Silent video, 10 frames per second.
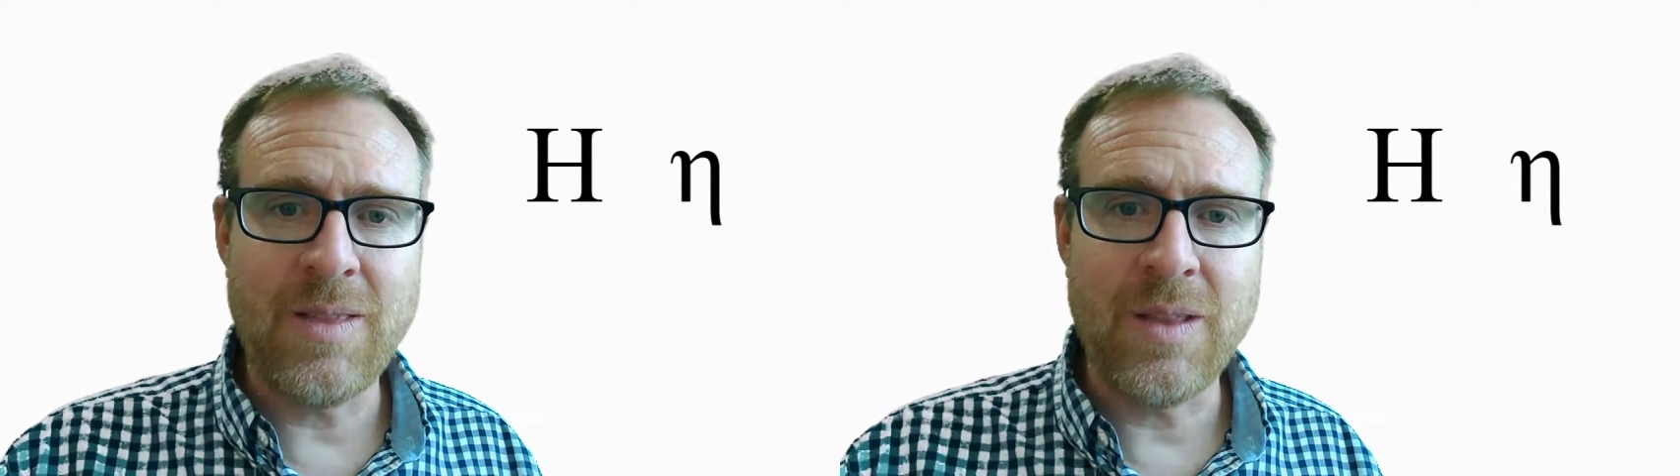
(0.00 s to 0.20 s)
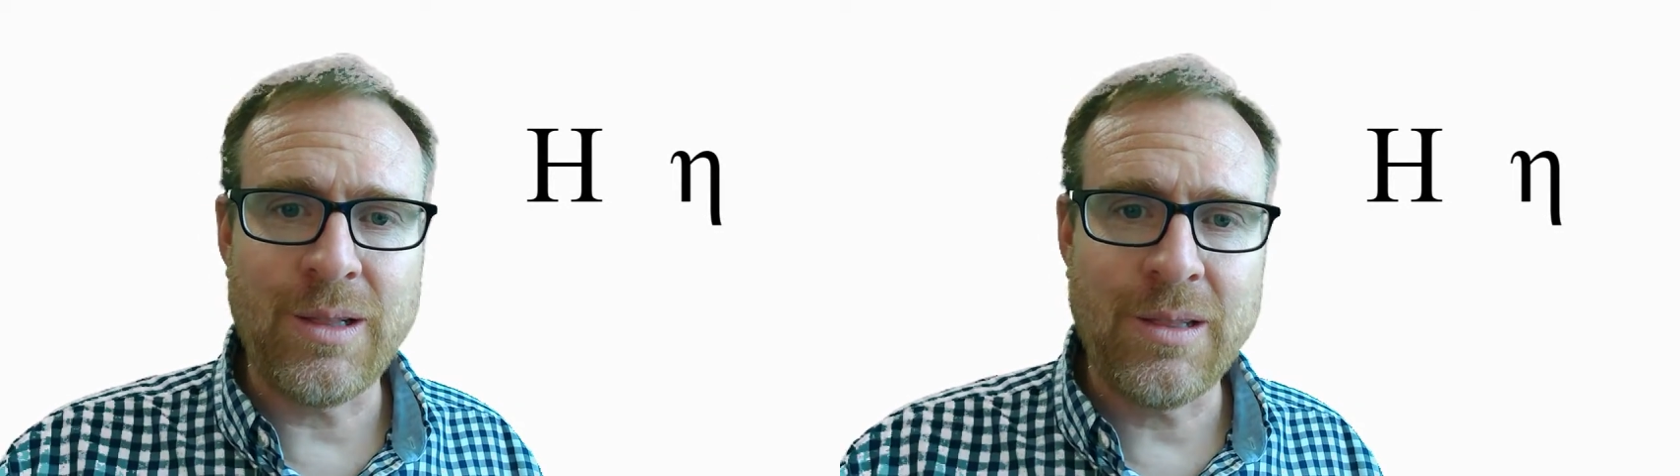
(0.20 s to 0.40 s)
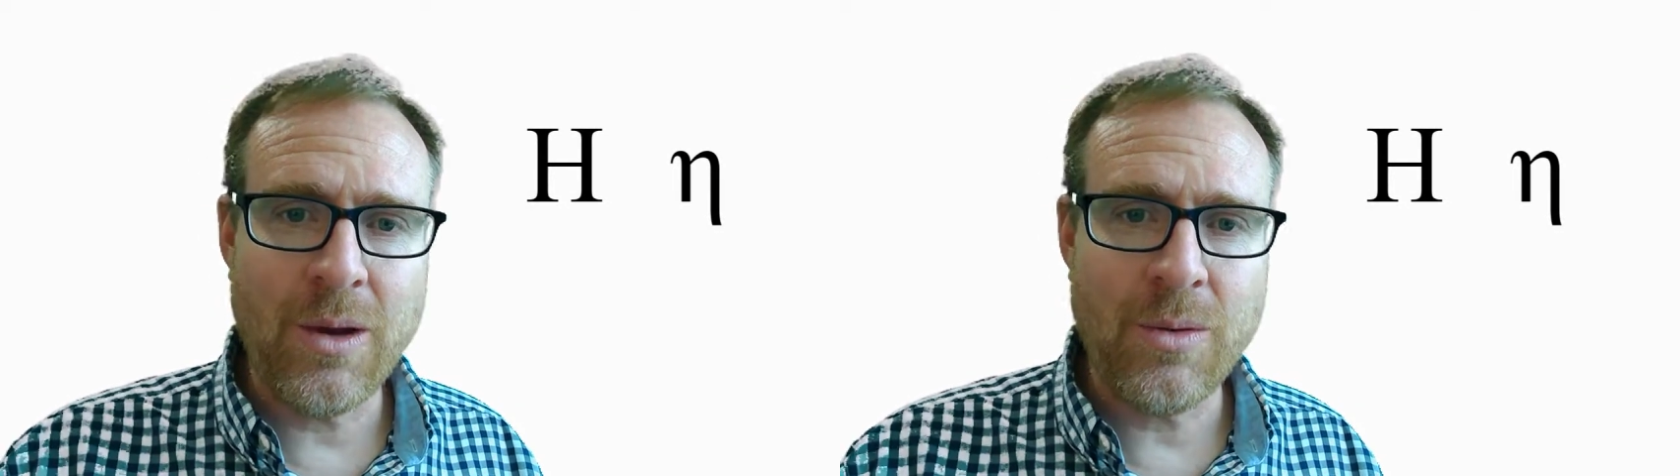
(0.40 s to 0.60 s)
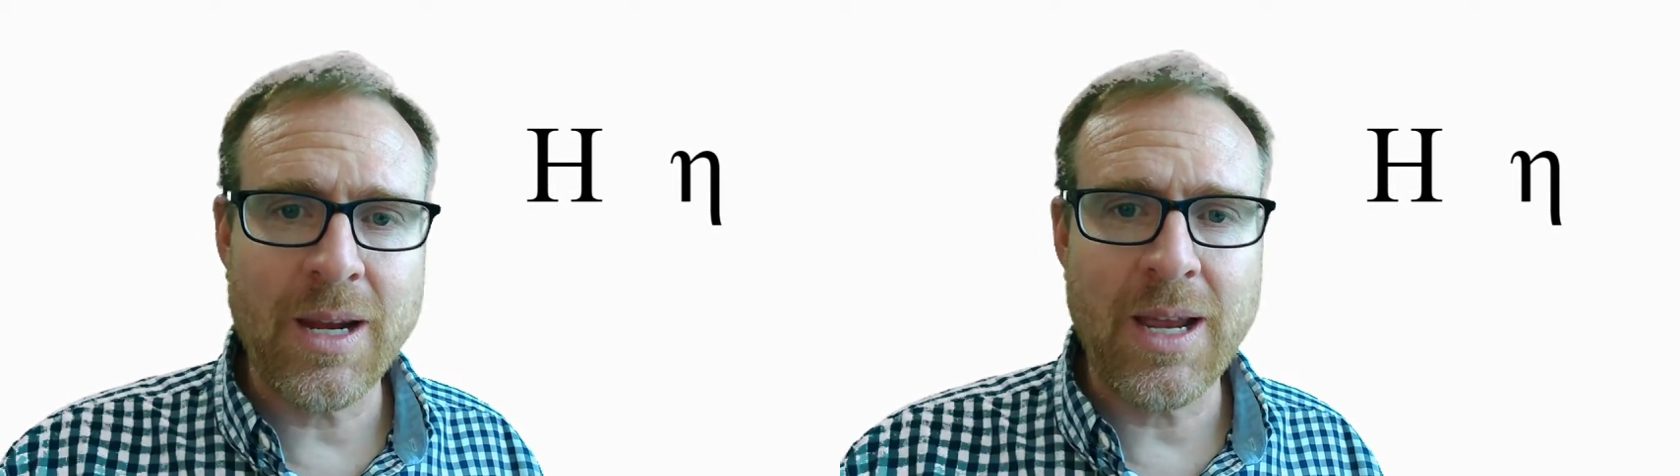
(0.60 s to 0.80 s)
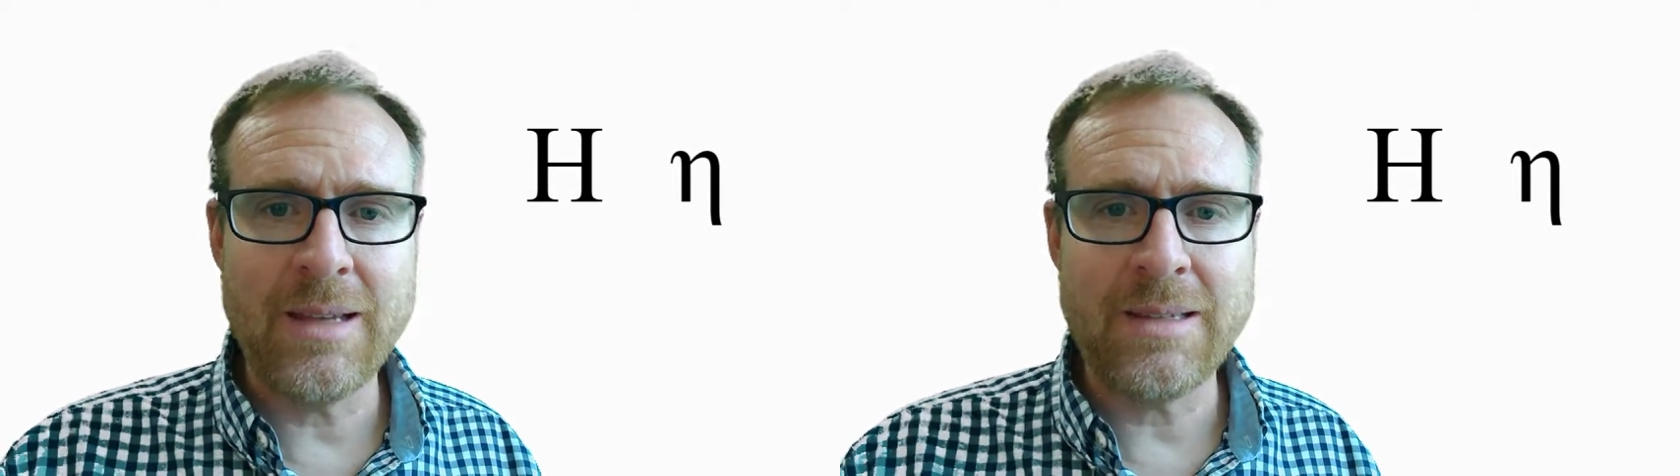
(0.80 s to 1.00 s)
in the
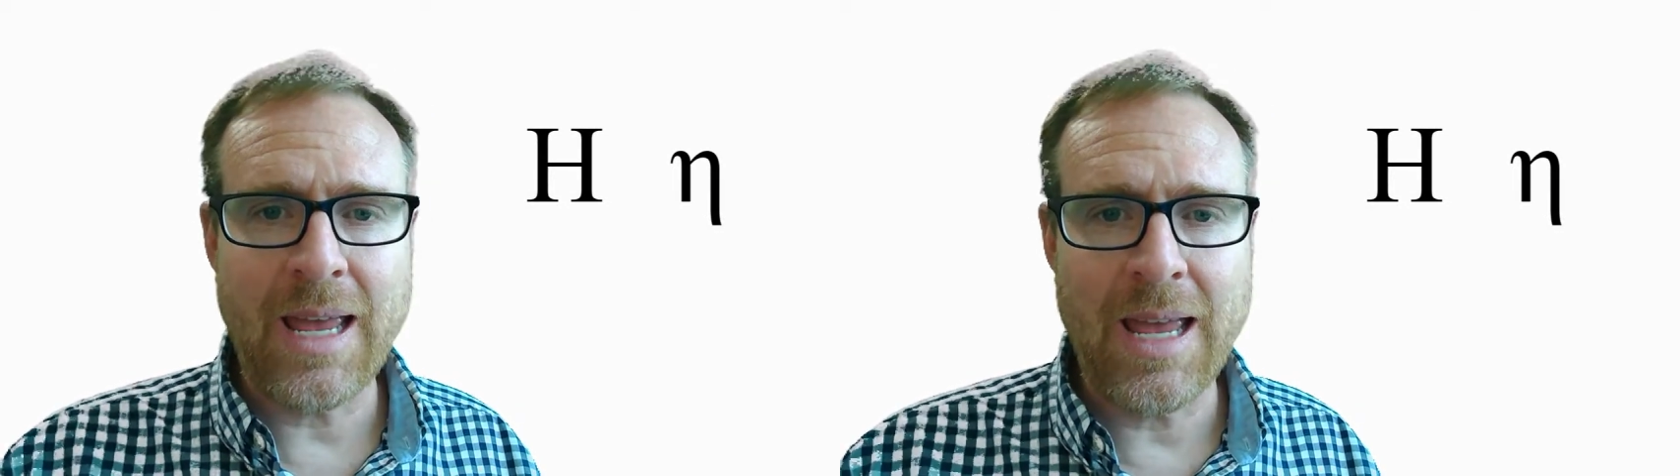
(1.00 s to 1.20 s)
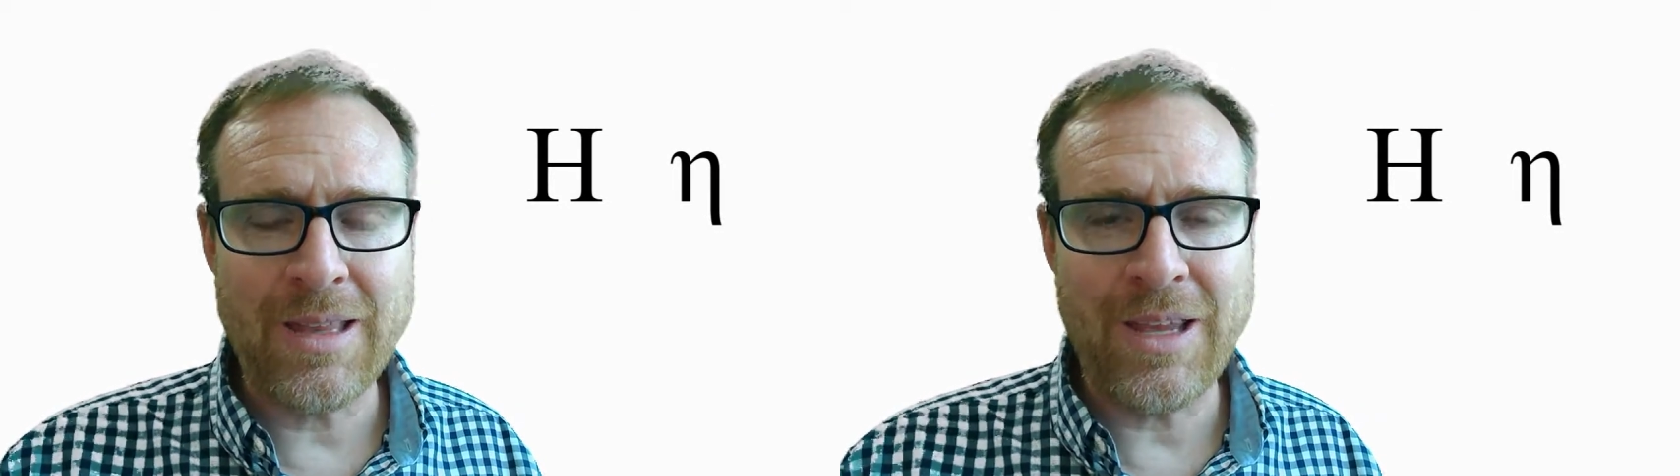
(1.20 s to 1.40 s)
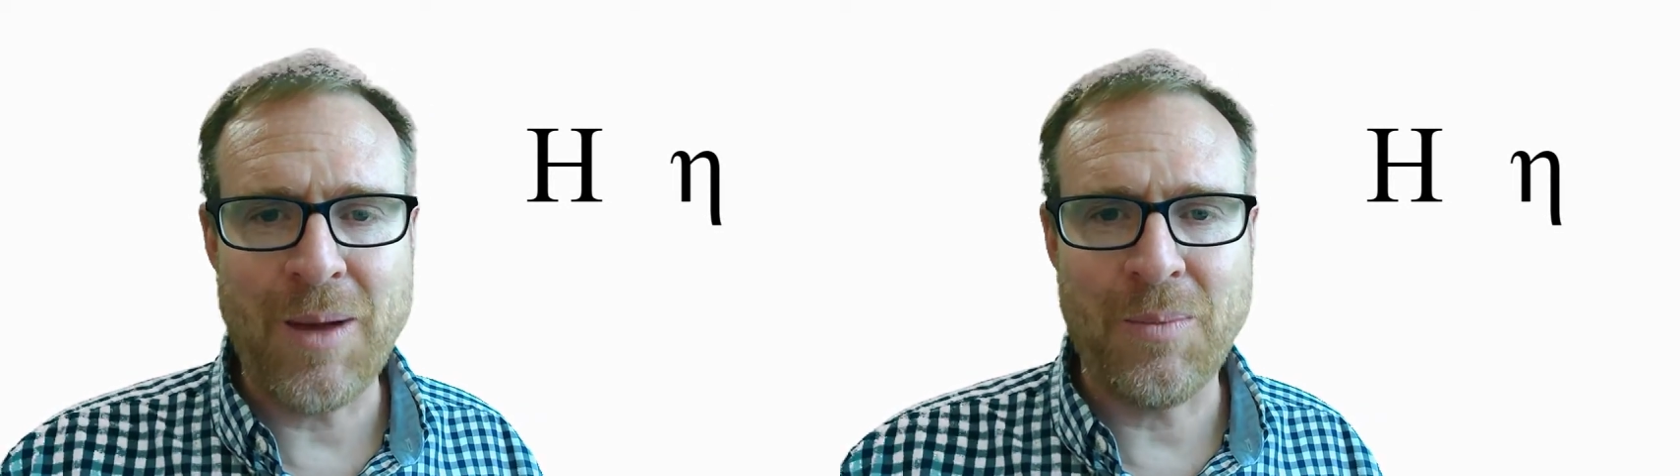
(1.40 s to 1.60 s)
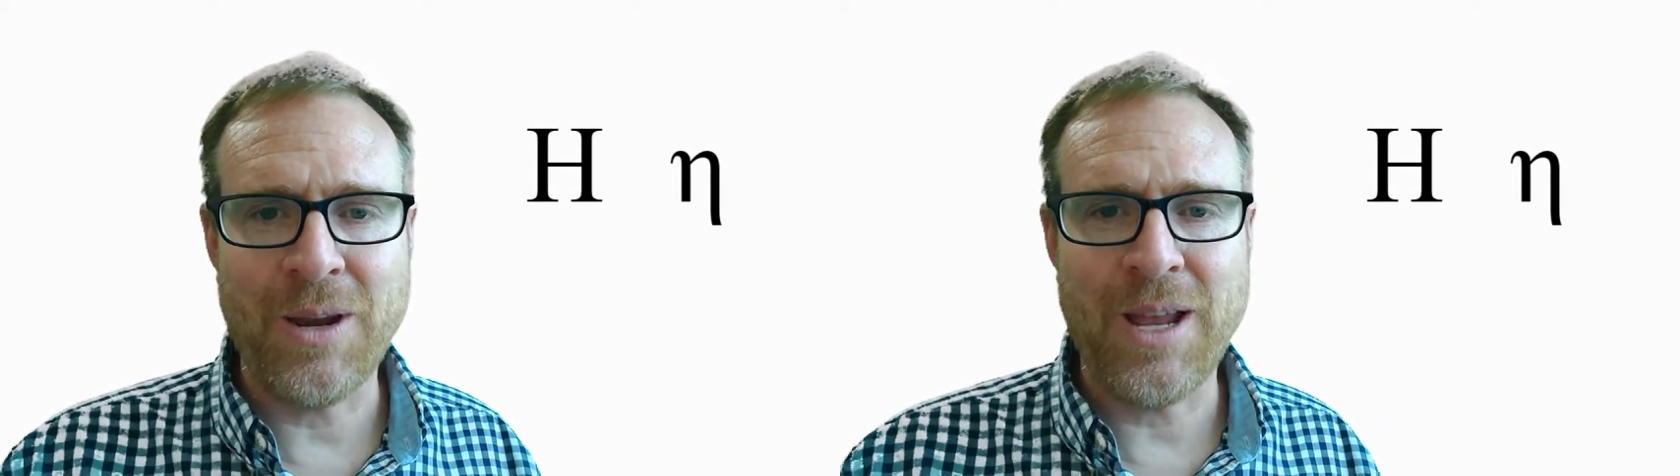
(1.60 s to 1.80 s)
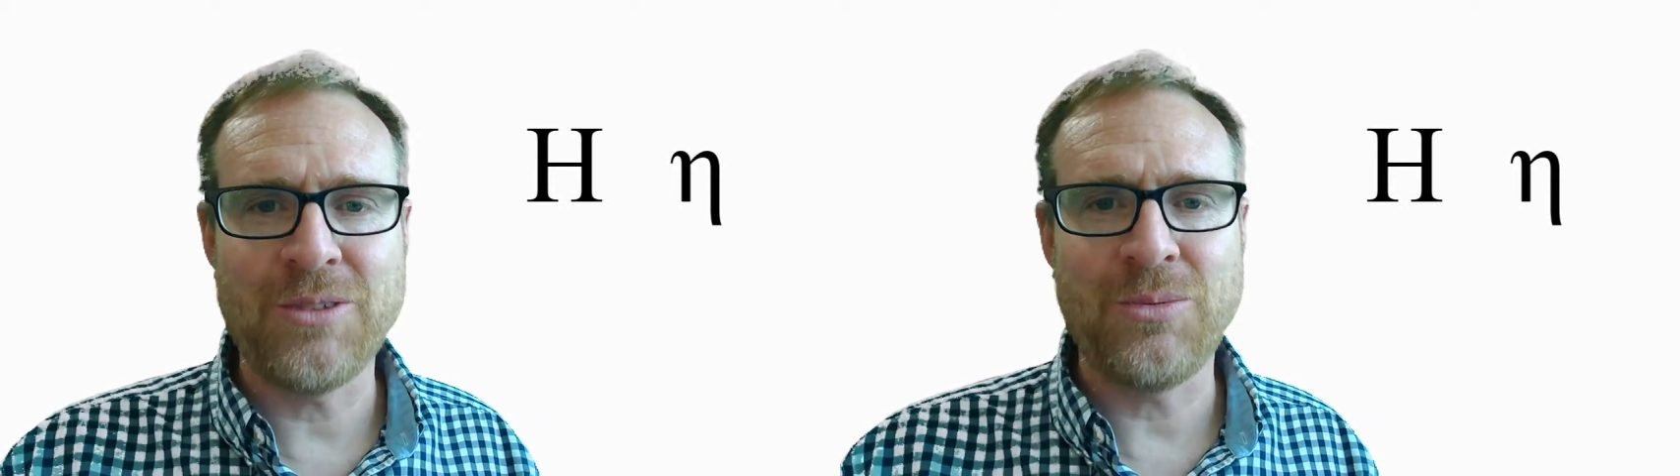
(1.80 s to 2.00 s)
lowercase and the uppercase,